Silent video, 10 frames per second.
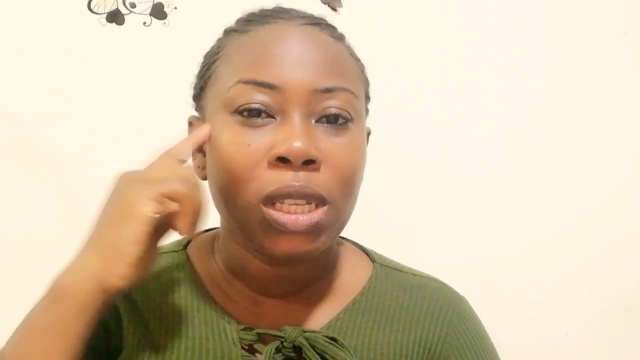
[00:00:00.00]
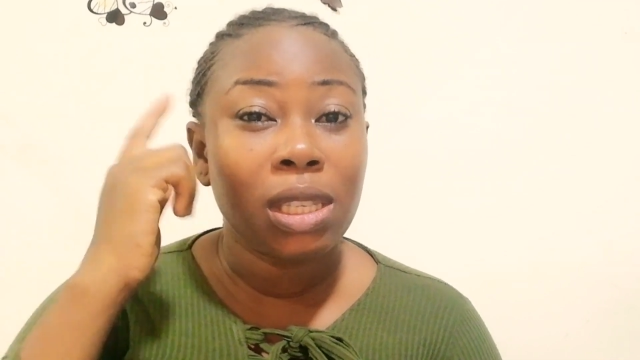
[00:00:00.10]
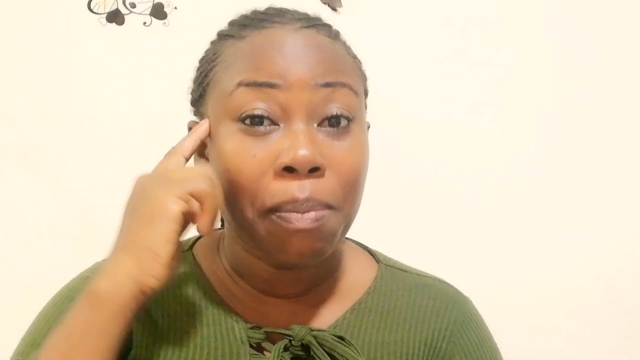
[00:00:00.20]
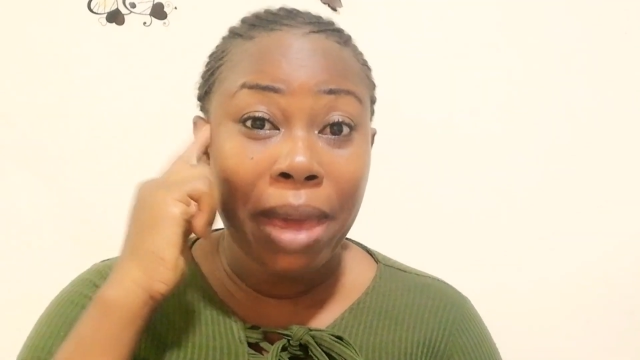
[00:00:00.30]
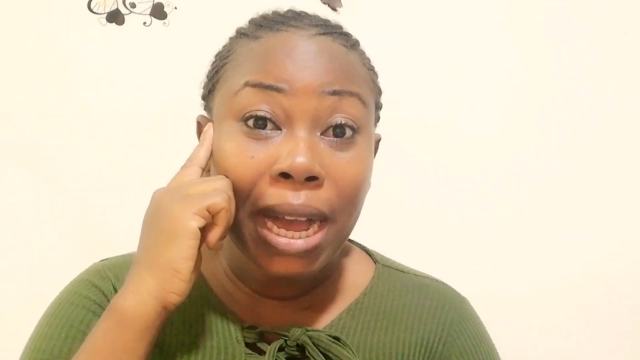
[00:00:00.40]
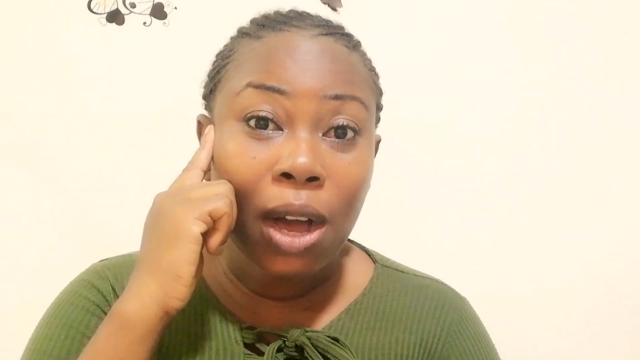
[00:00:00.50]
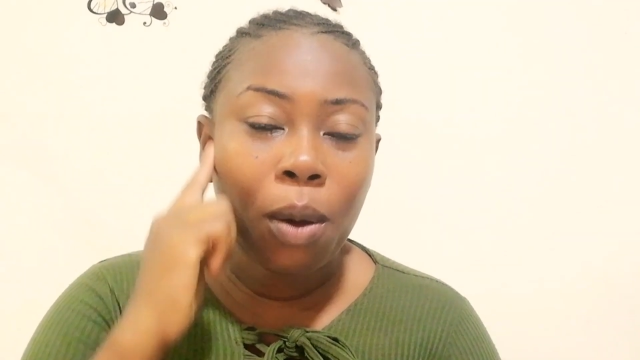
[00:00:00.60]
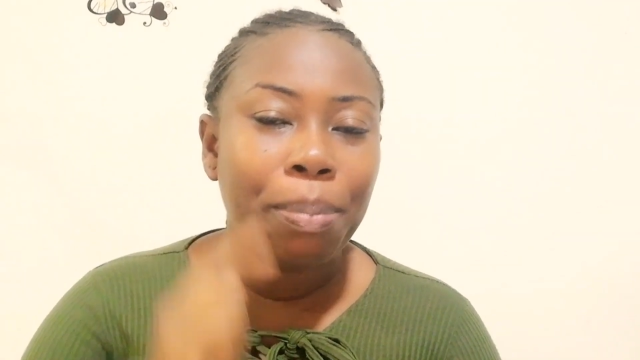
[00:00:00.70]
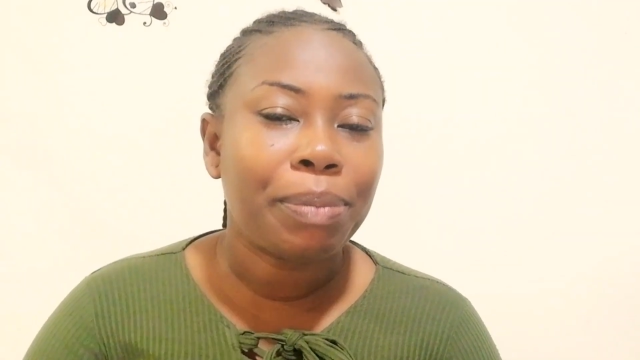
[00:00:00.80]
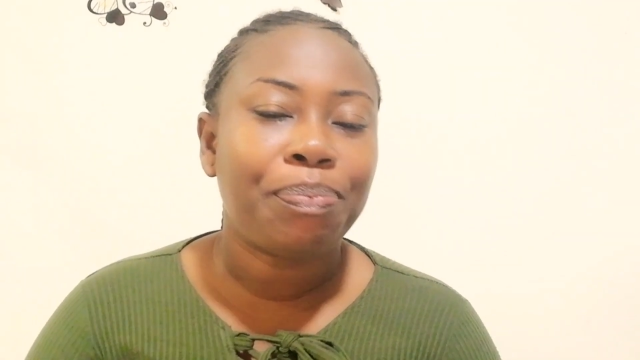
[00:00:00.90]
to make
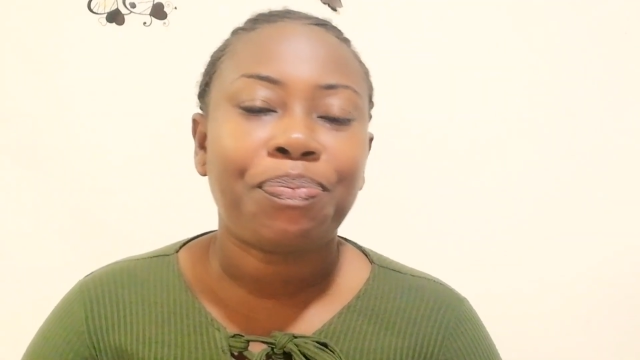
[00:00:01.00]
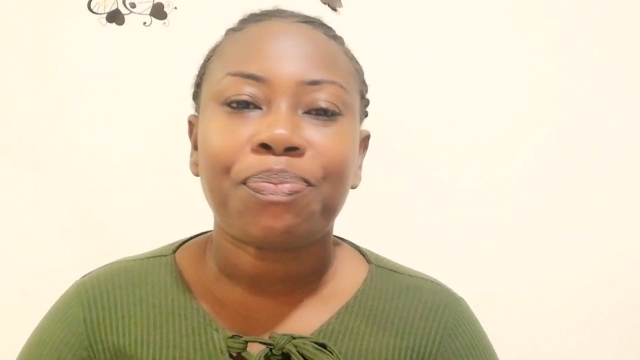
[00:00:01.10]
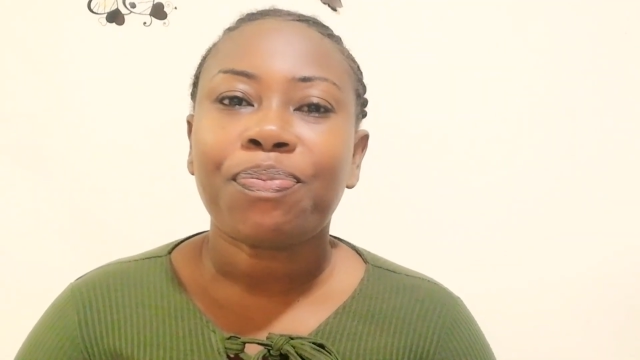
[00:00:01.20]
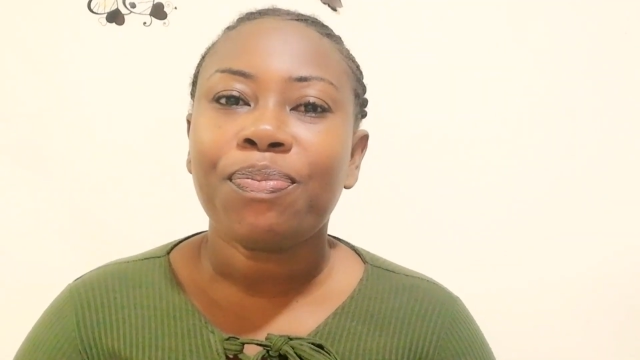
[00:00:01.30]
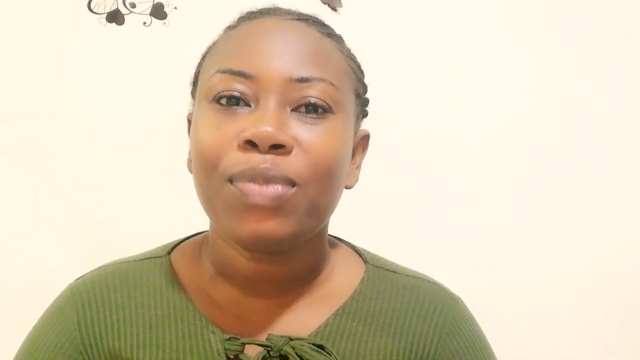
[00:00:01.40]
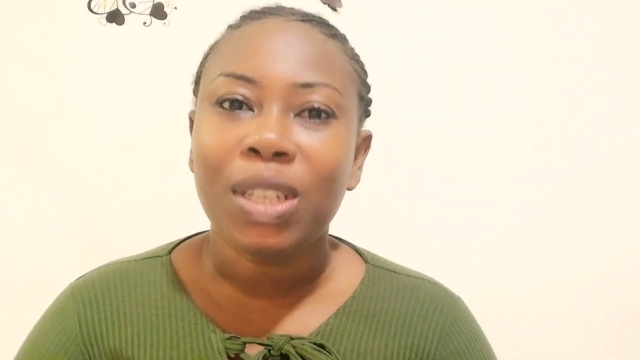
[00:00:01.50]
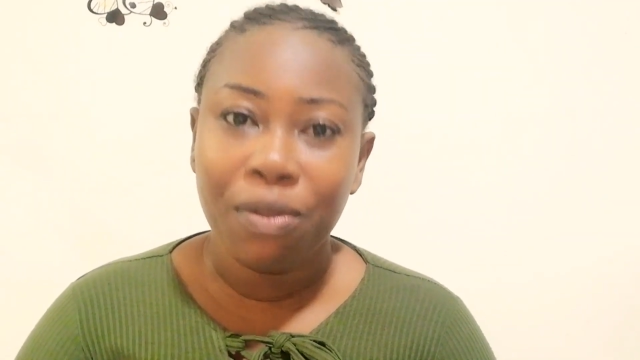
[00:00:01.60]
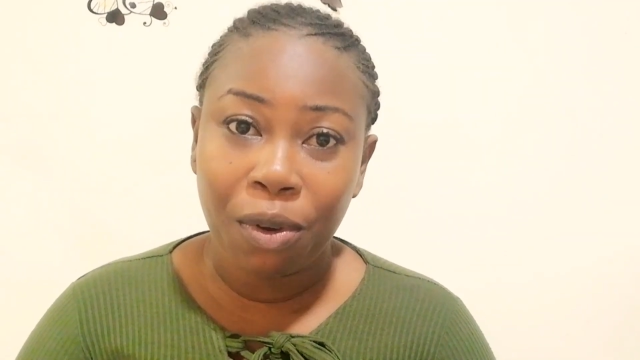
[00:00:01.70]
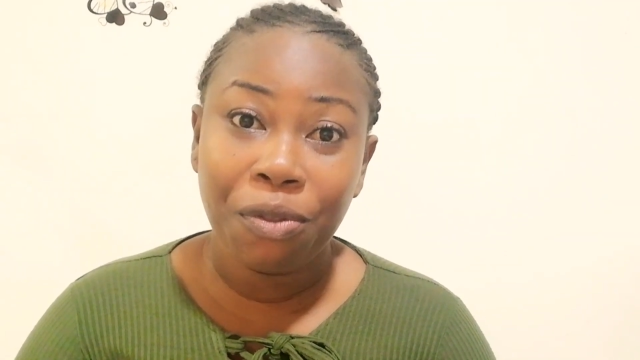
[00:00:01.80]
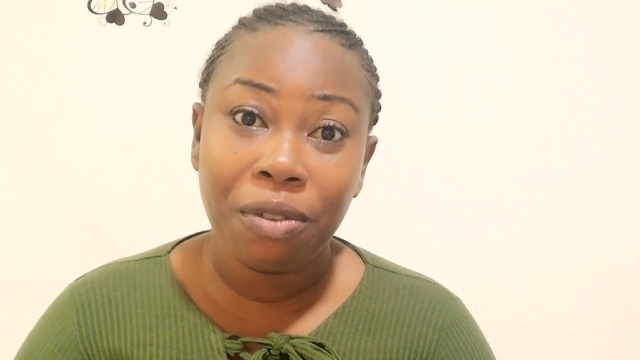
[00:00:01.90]
up
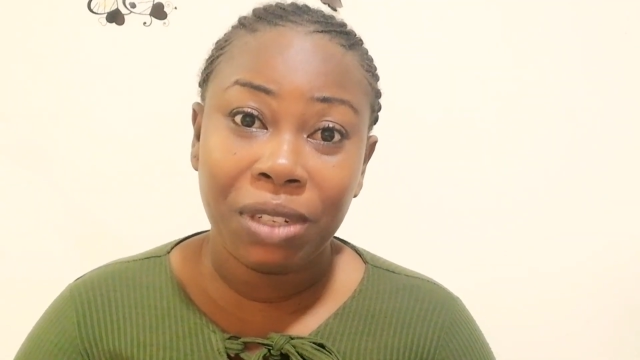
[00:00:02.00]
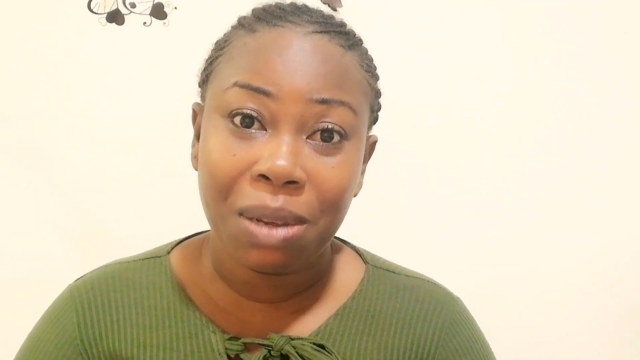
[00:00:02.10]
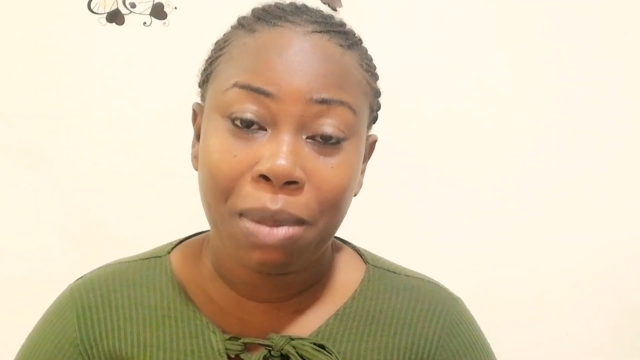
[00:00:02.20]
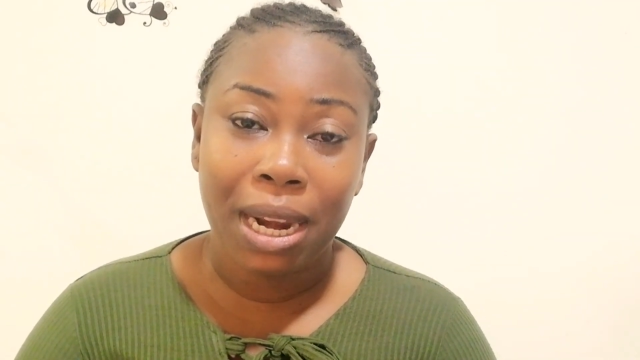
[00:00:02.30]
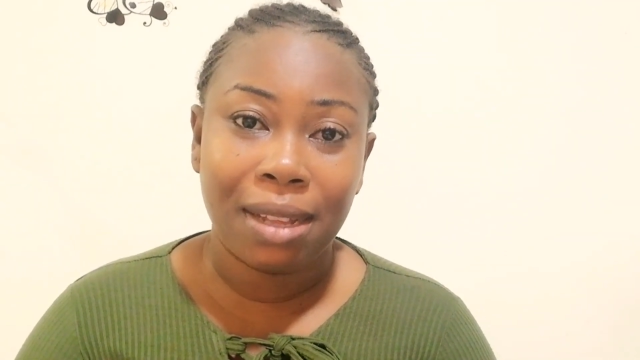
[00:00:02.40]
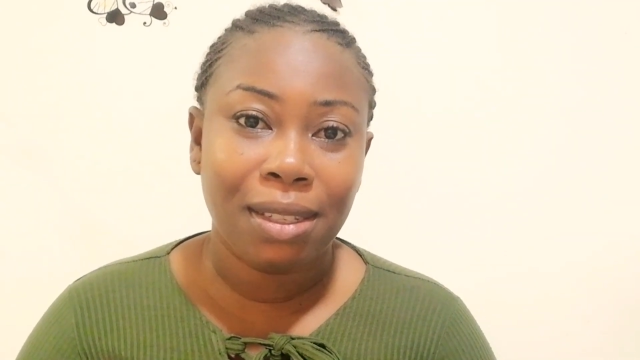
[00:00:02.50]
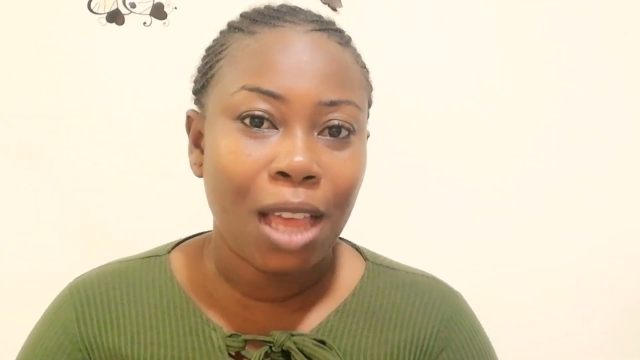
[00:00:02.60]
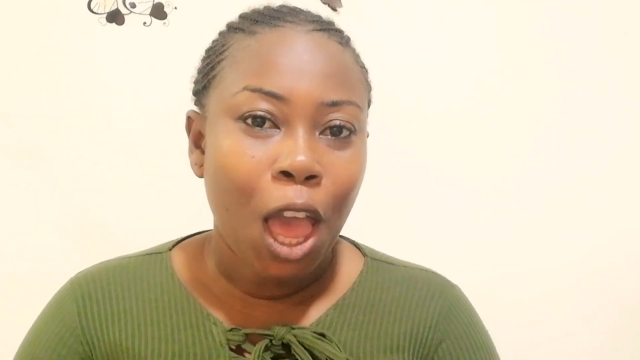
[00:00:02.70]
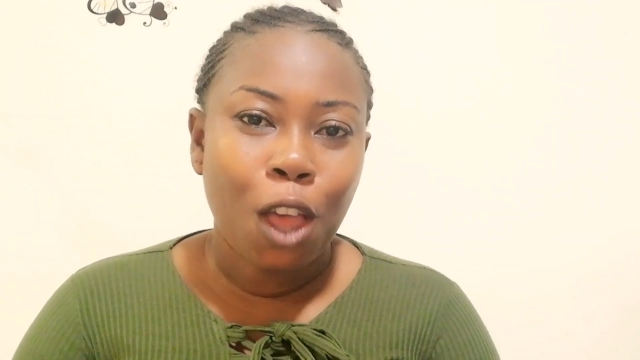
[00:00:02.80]
for 15 minutes.